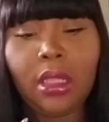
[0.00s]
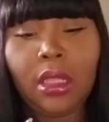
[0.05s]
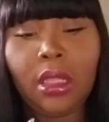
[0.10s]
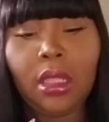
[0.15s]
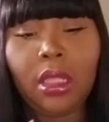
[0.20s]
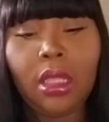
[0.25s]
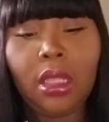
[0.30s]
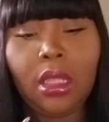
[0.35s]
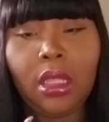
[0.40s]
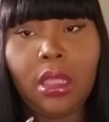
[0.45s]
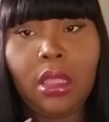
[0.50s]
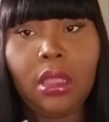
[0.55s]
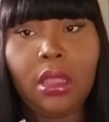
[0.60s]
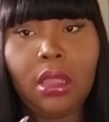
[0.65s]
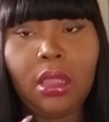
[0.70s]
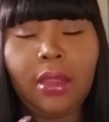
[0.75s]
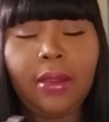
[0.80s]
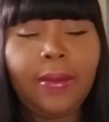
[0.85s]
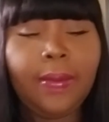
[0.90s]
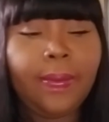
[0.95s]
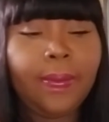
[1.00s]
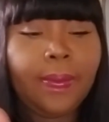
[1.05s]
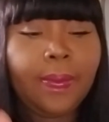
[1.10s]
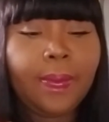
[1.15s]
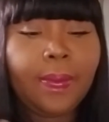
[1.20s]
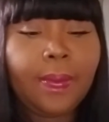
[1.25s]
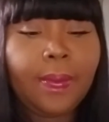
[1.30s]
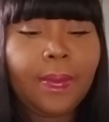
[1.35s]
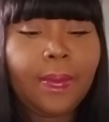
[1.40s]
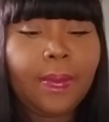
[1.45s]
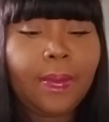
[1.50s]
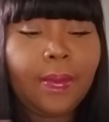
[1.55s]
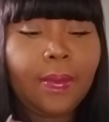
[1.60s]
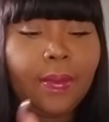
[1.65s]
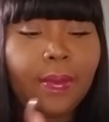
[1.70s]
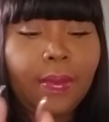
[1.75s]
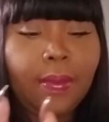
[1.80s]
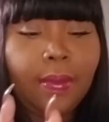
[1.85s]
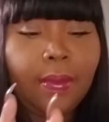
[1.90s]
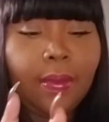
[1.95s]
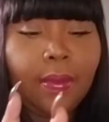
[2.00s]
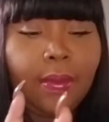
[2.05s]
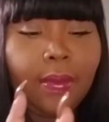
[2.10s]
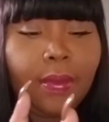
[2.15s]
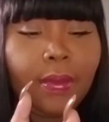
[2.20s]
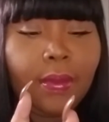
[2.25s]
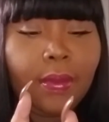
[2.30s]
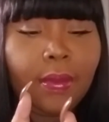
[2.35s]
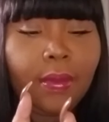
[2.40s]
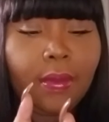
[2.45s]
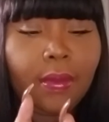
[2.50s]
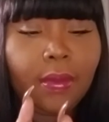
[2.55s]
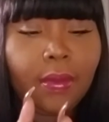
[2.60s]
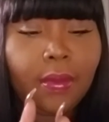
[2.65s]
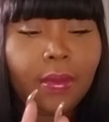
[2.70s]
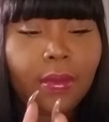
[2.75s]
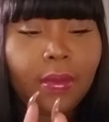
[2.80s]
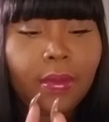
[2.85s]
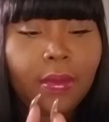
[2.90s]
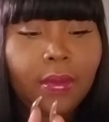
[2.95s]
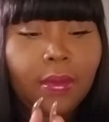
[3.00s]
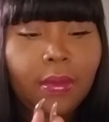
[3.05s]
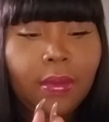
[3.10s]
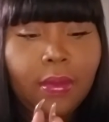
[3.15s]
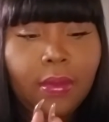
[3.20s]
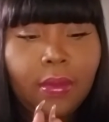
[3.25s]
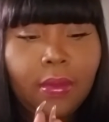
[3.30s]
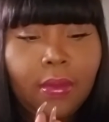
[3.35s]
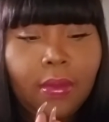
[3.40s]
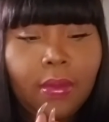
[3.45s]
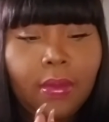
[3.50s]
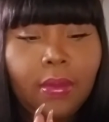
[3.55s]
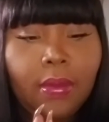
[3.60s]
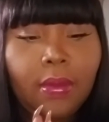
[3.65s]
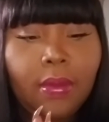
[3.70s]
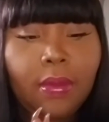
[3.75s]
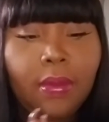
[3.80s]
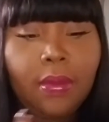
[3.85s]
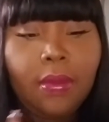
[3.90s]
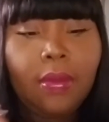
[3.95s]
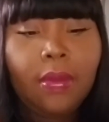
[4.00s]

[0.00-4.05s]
(no one is talking)